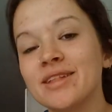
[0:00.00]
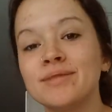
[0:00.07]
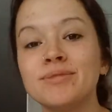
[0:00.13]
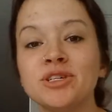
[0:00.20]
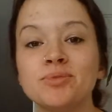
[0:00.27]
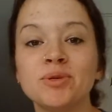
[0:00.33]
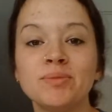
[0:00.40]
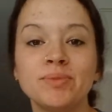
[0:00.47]

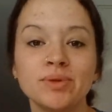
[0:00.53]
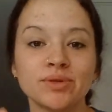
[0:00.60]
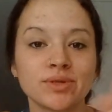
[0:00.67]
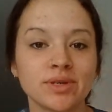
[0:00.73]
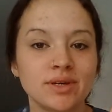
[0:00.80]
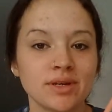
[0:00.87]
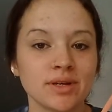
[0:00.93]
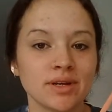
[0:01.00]
Much more
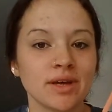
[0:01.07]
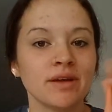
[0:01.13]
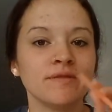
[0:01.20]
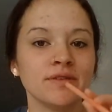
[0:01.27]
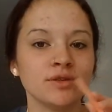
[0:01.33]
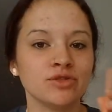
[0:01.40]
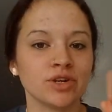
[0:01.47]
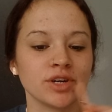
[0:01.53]
boozy if
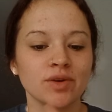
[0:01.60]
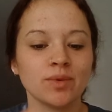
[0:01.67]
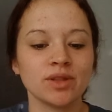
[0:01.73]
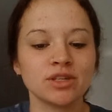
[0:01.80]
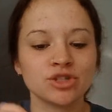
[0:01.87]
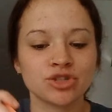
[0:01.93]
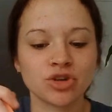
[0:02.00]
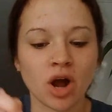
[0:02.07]
you drink it with
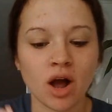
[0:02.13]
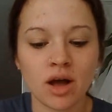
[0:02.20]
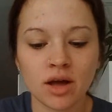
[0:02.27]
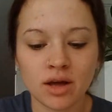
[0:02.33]
a straw.